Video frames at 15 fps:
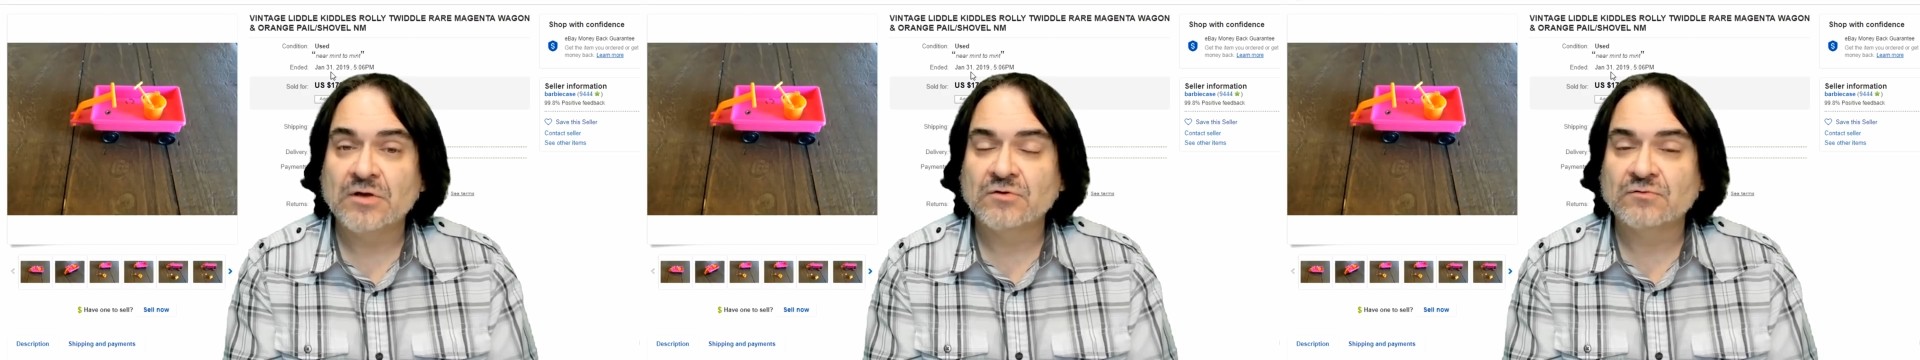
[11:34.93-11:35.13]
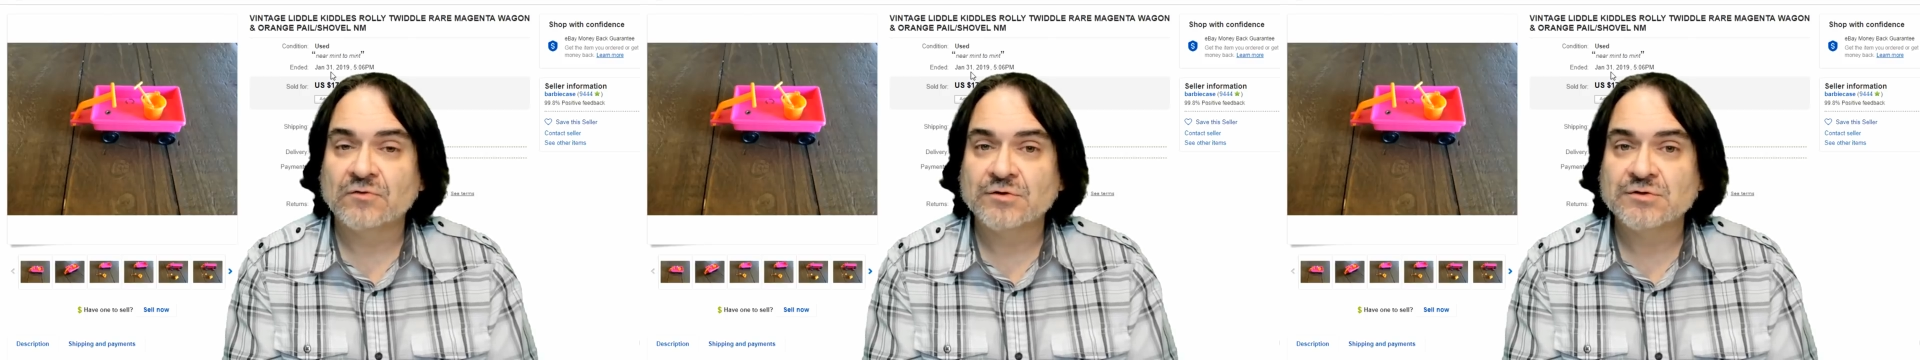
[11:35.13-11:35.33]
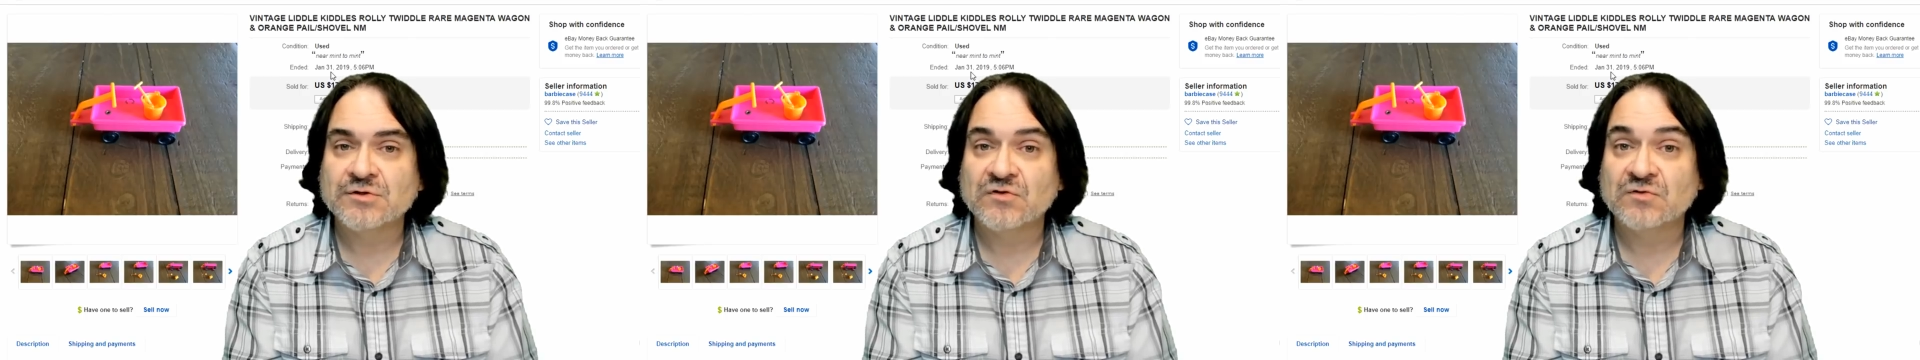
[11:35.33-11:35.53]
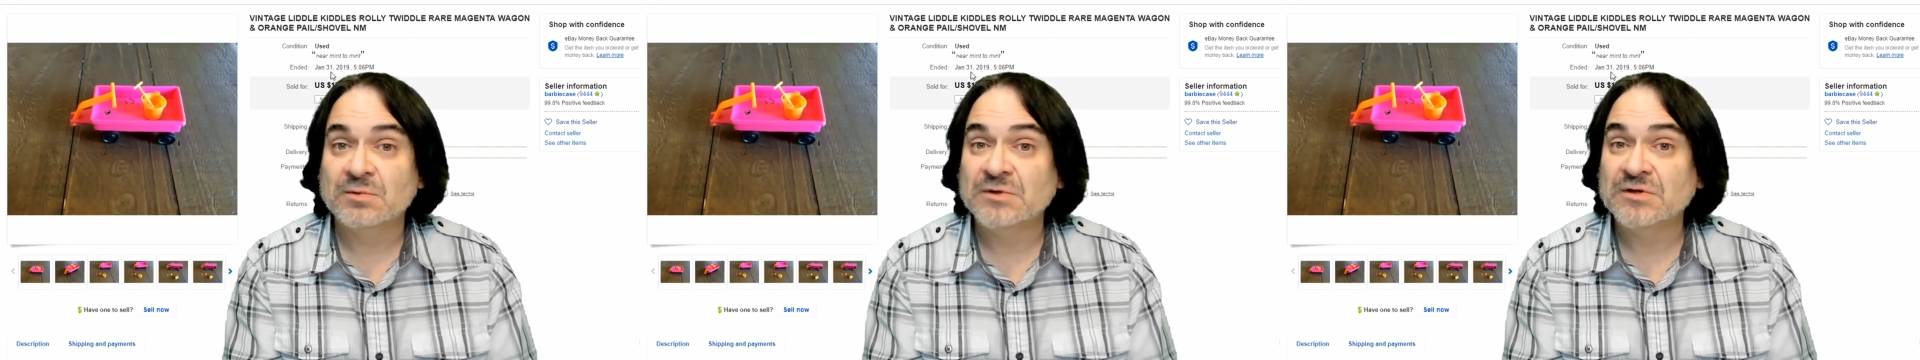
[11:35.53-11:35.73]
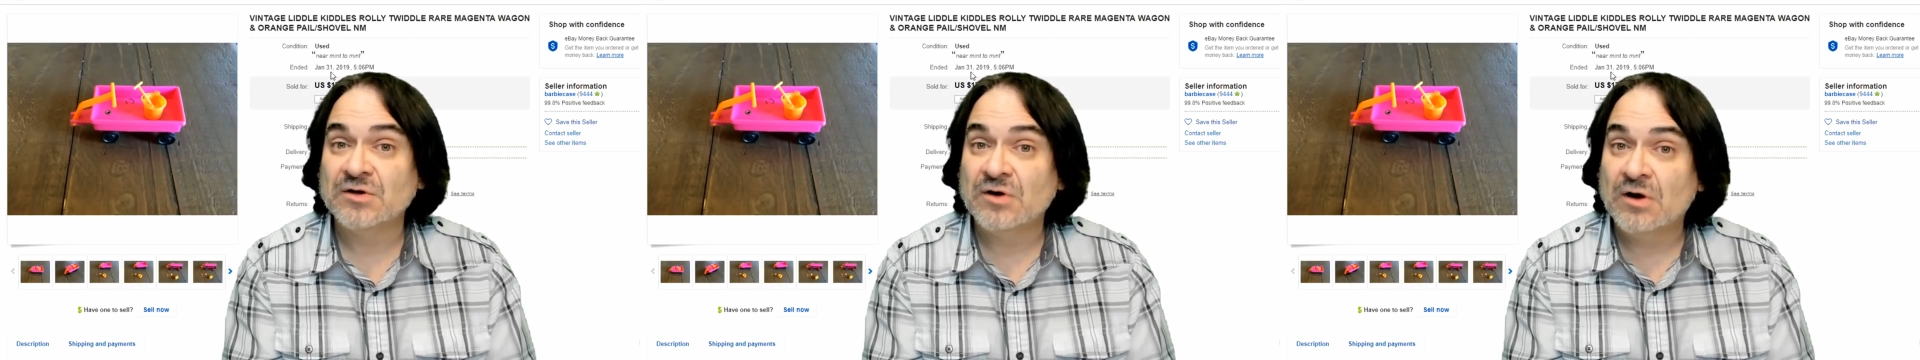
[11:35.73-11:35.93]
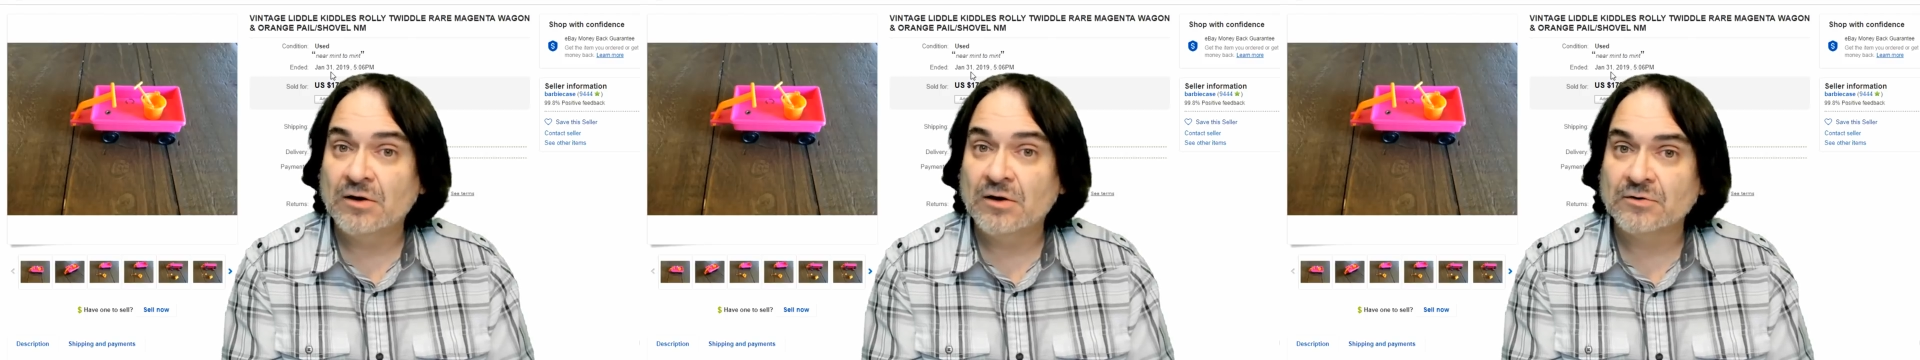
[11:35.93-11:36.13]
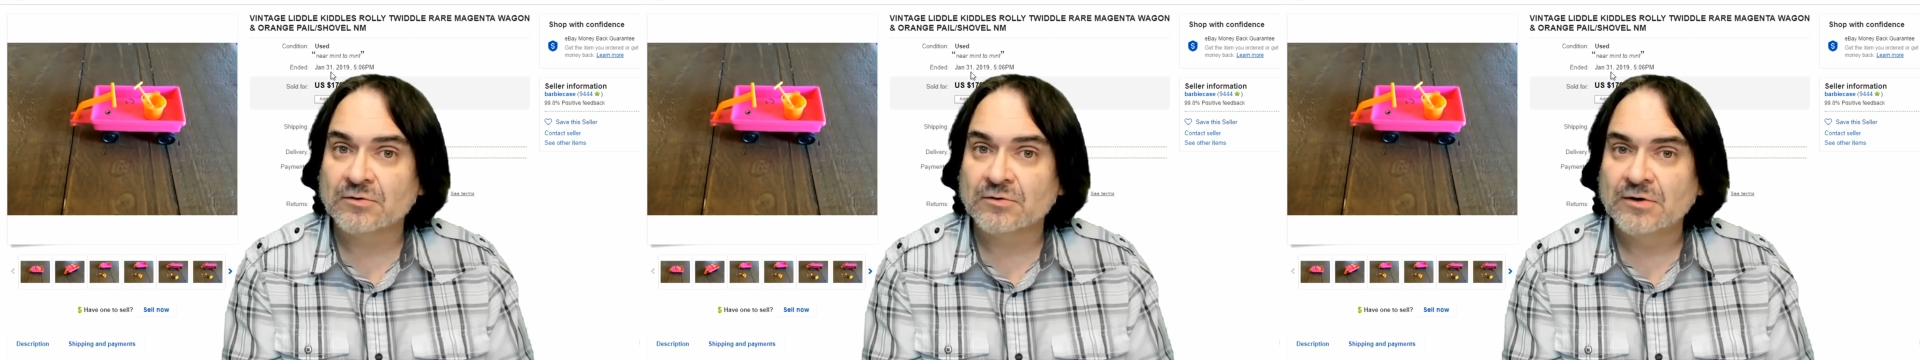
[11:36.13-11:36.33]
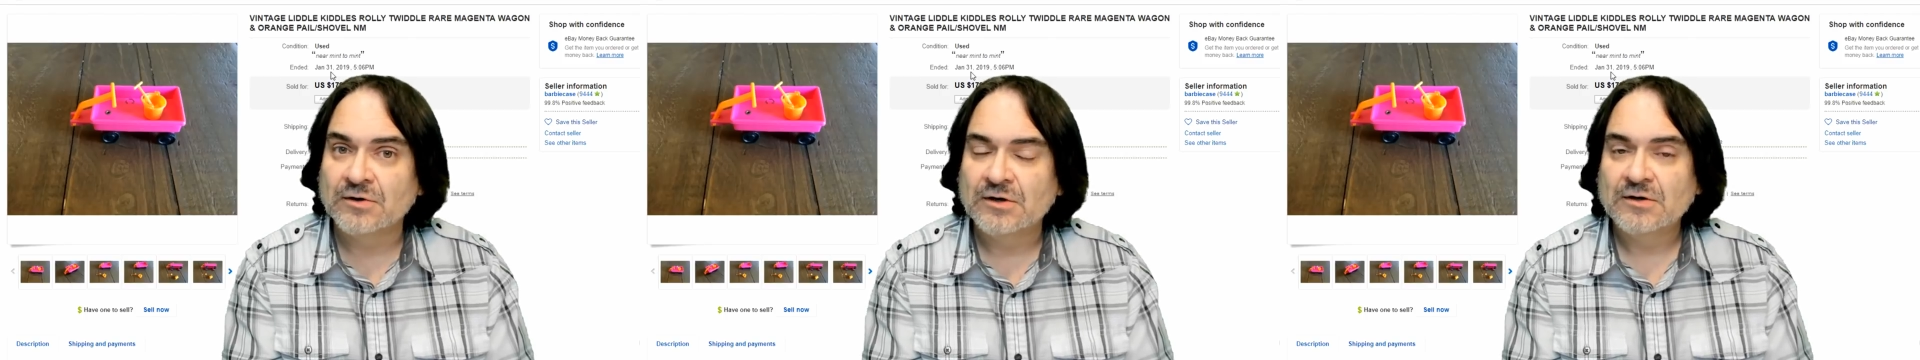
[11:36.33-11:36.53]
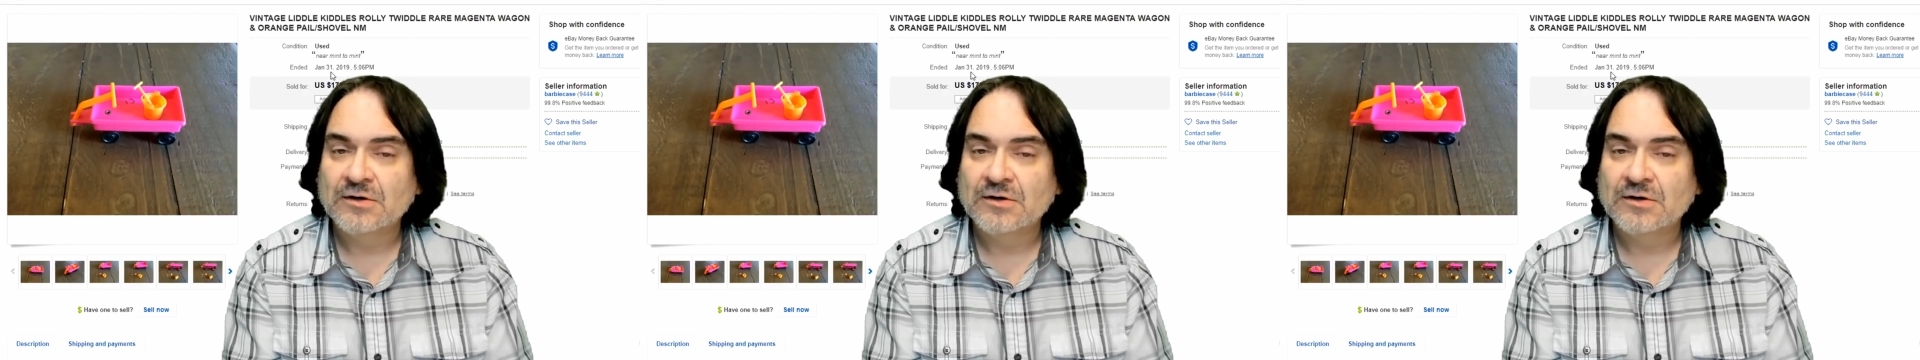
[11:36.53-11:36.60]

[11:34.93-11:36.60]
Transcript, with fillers: other versions, but the color